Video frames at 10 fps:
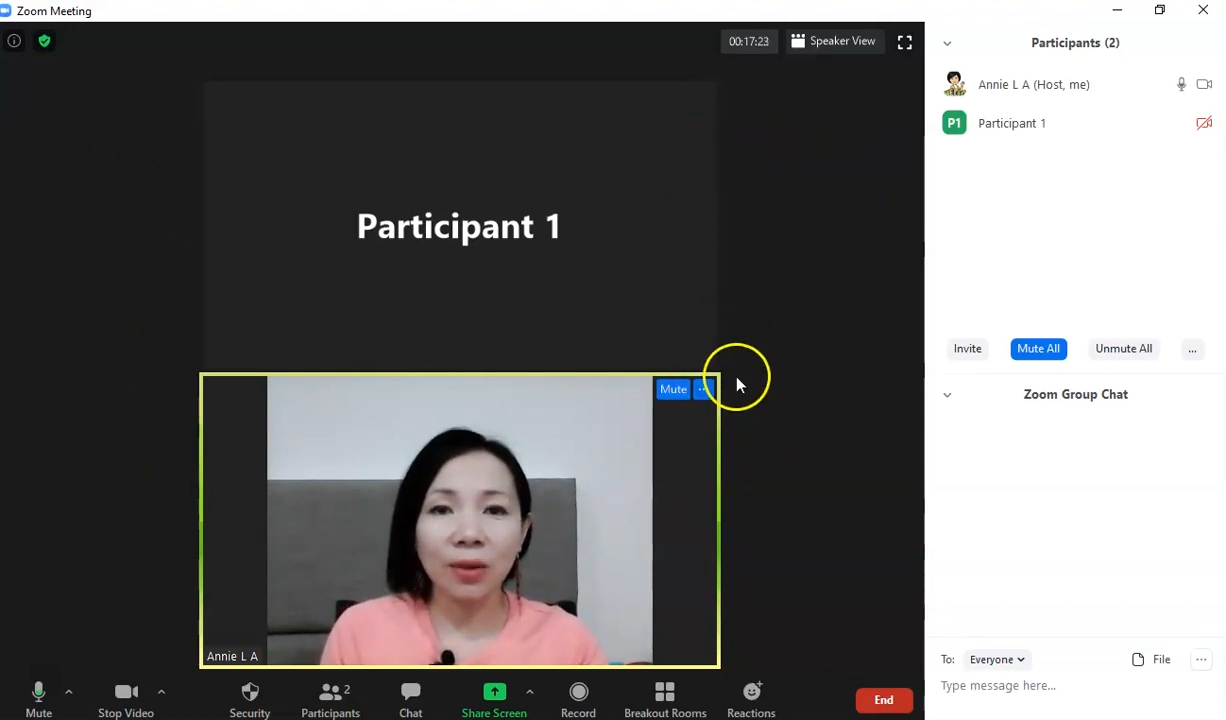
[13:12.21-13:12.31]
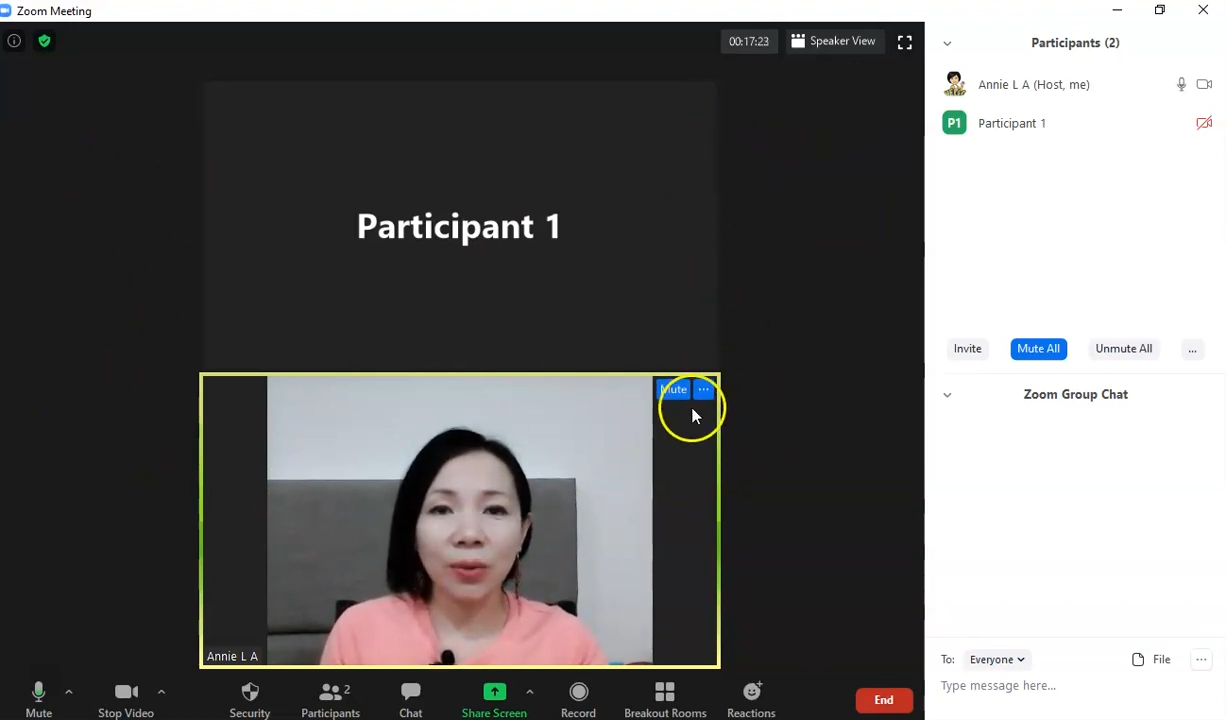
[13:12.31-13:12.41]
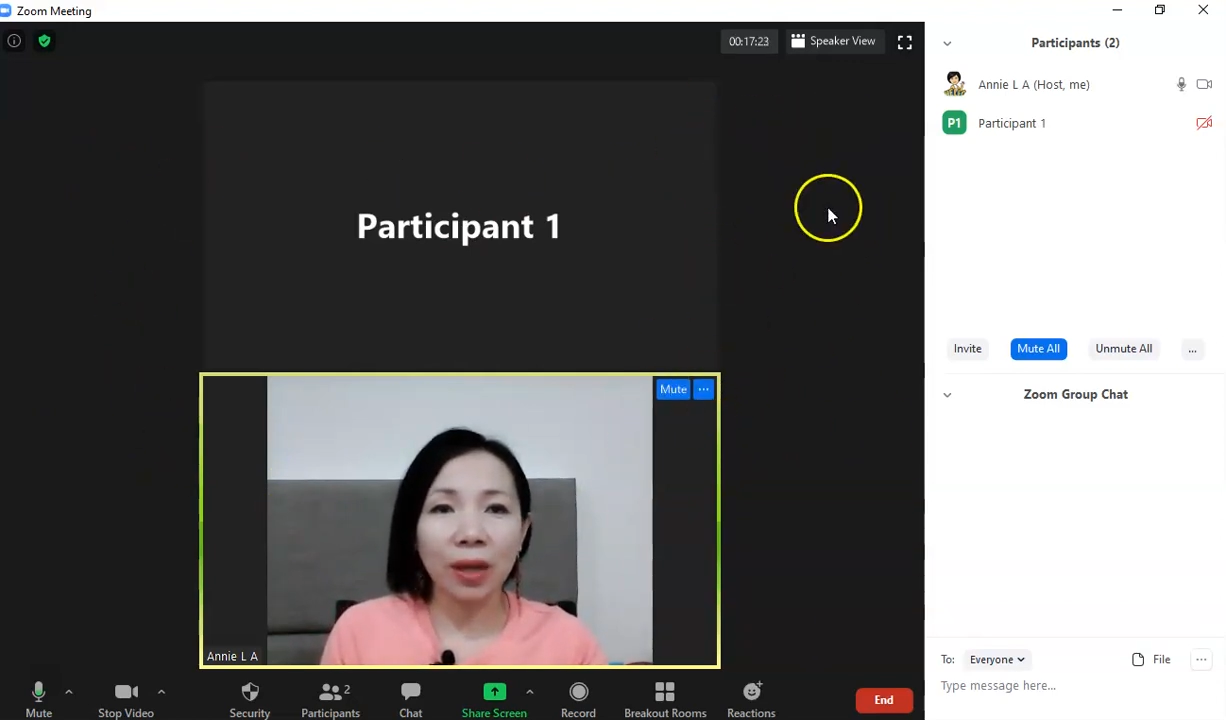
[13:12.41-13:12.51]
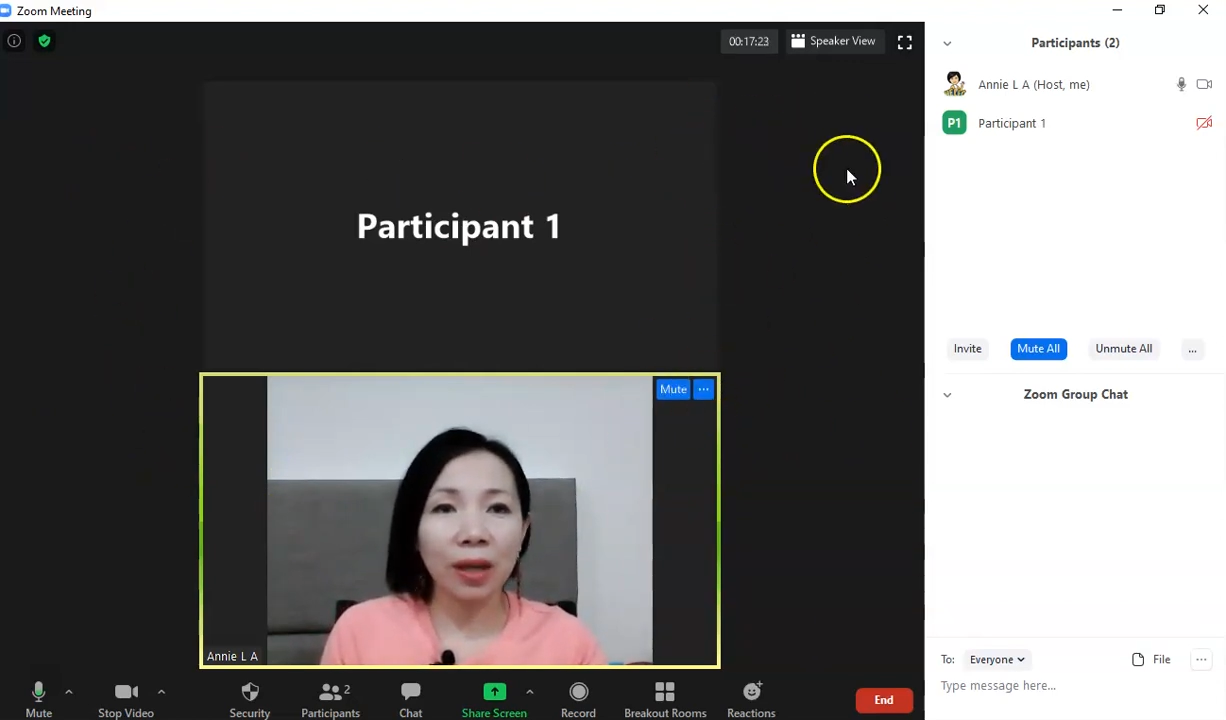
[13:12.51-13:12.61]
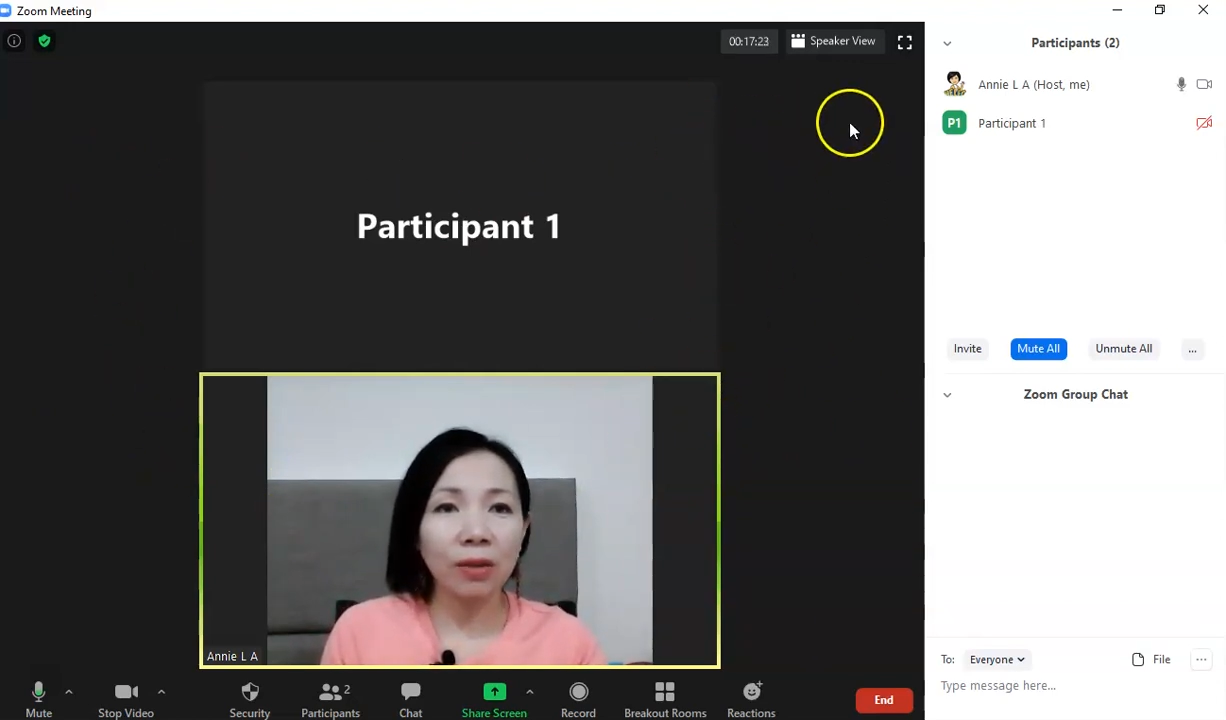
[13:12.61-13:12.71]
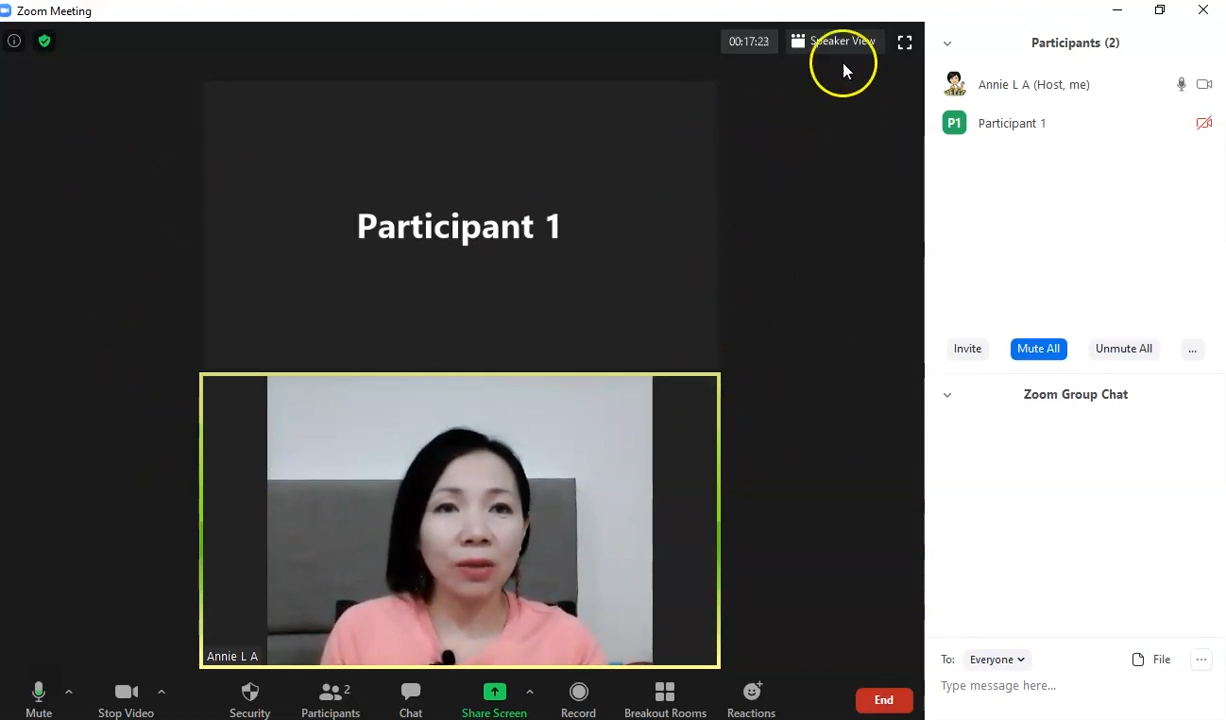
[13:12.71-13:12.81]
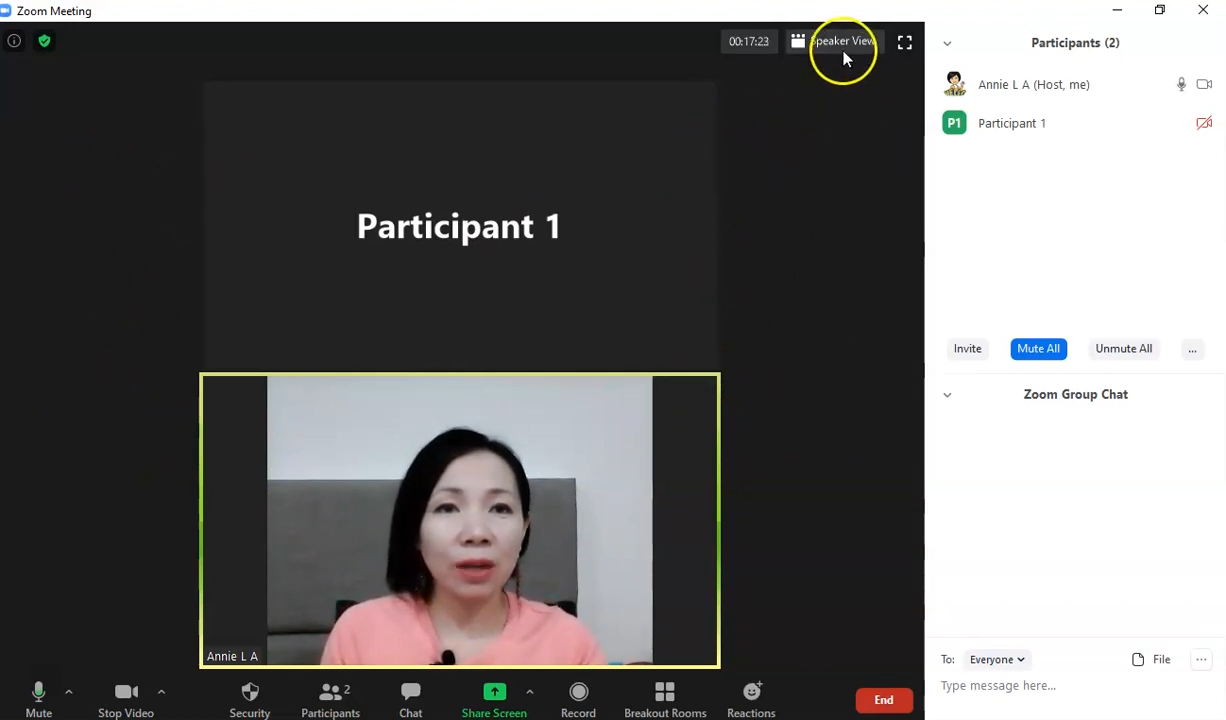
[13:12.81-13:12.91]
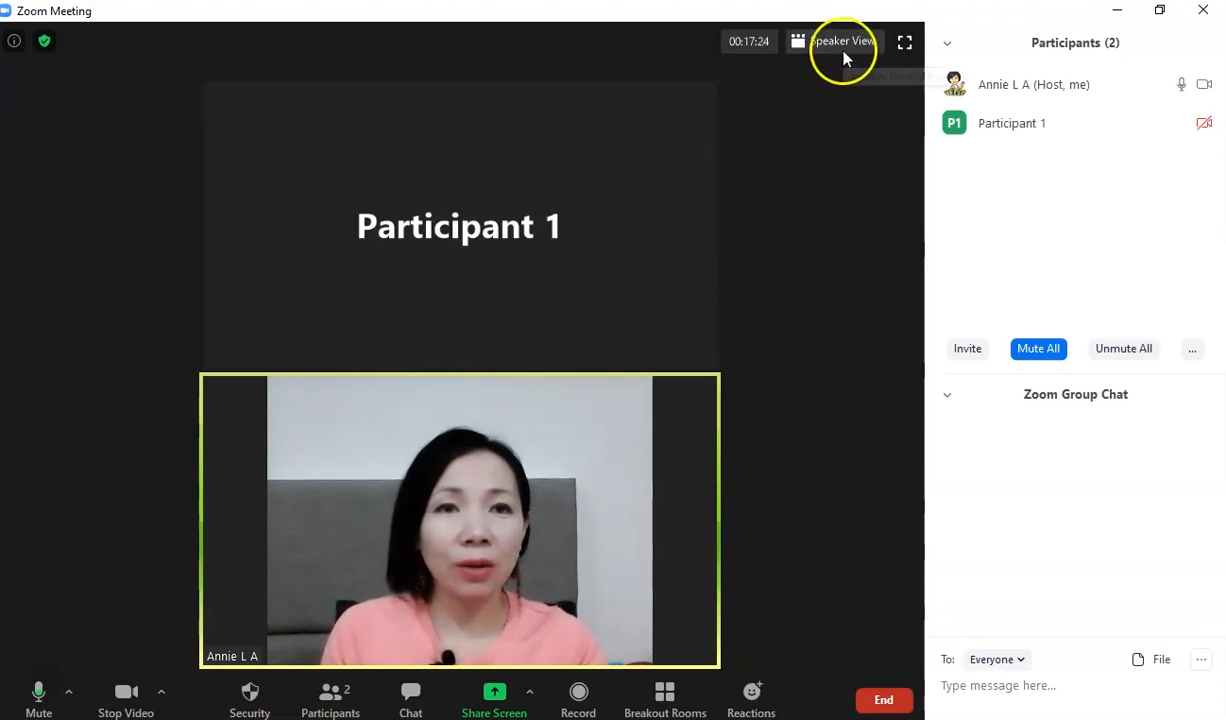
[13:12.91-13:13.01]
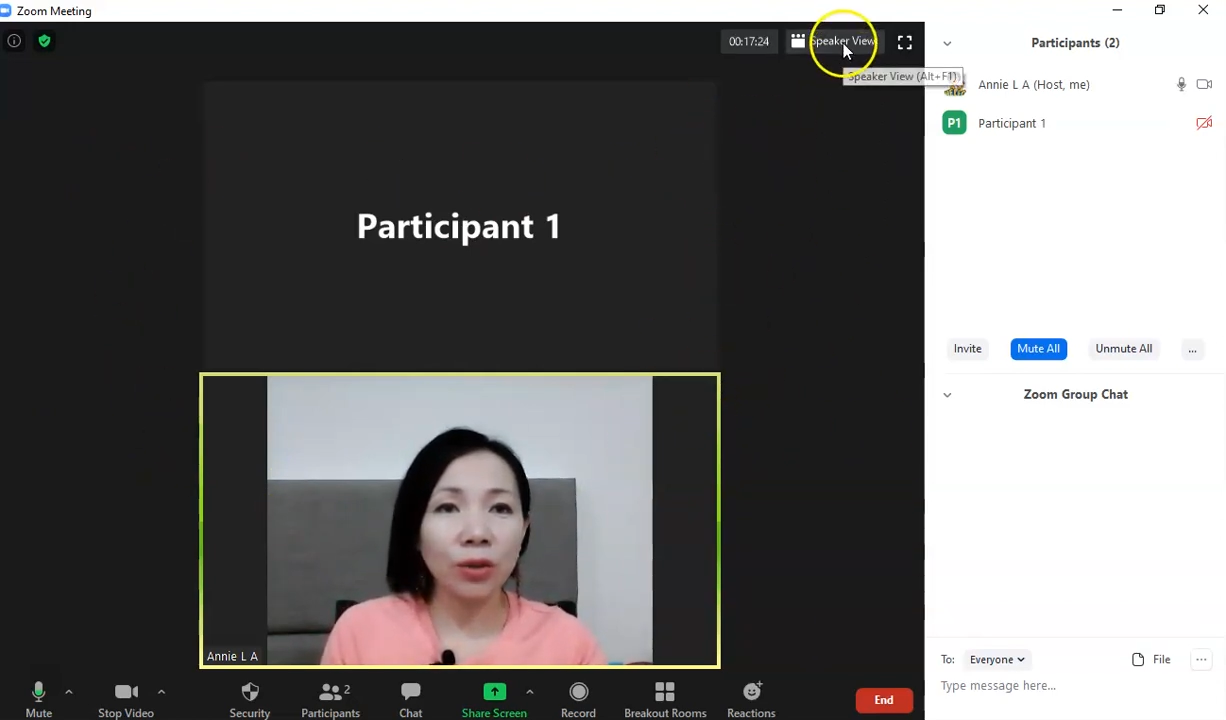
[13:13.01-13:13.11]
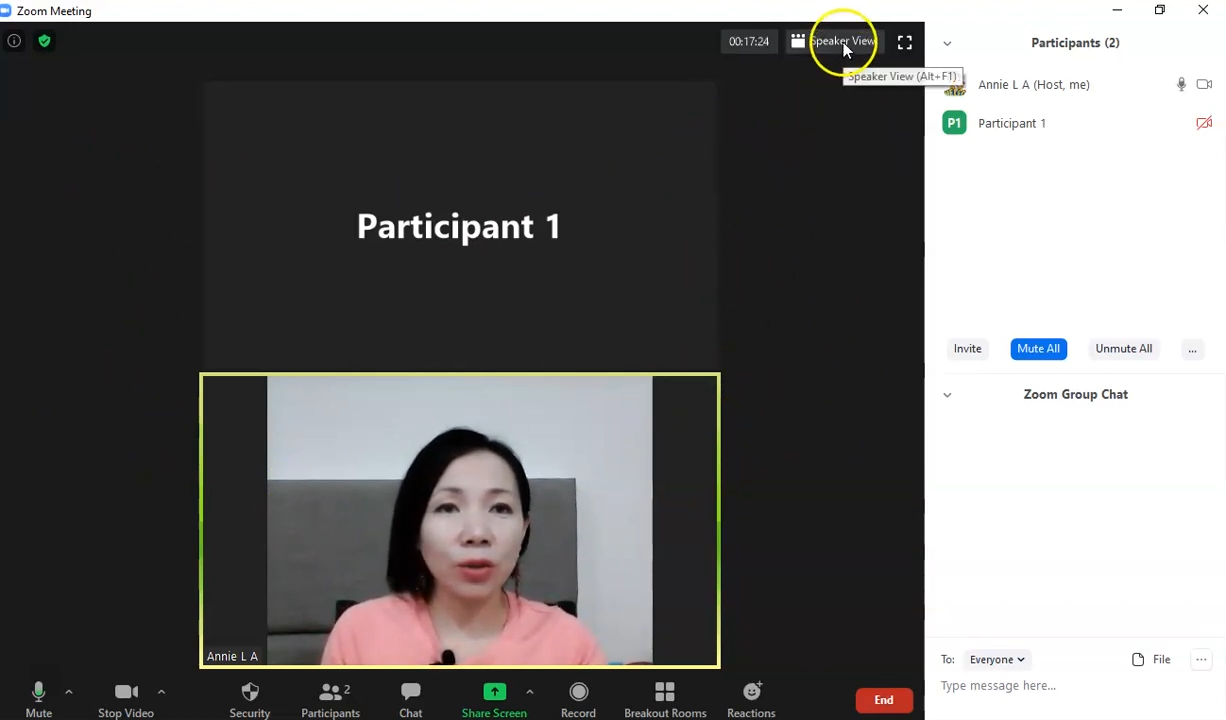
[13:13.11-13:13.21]
okay, you
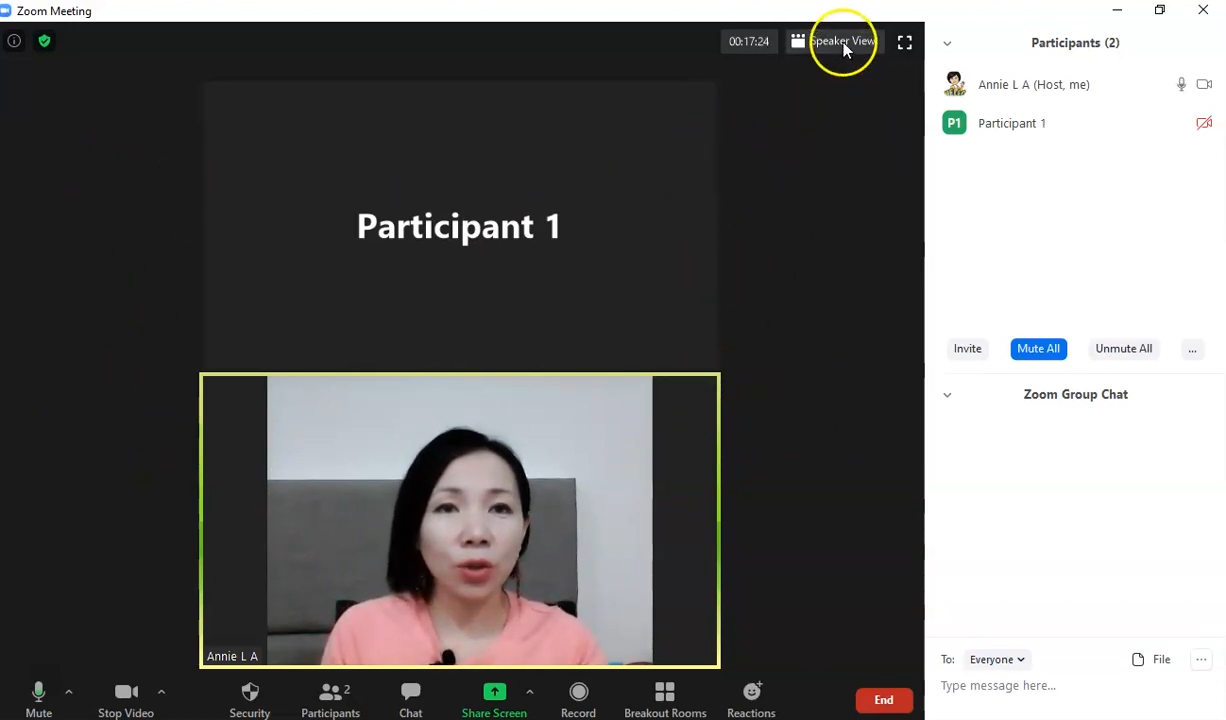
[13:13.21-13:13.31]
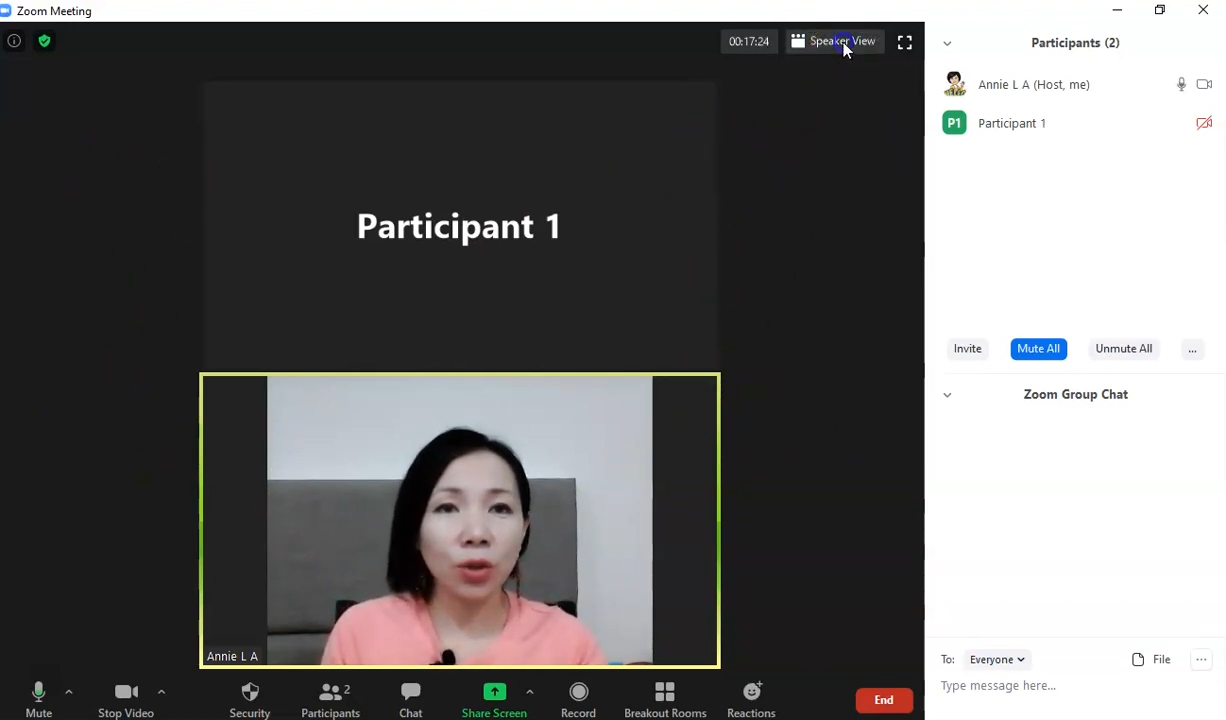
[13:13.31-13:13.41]
can also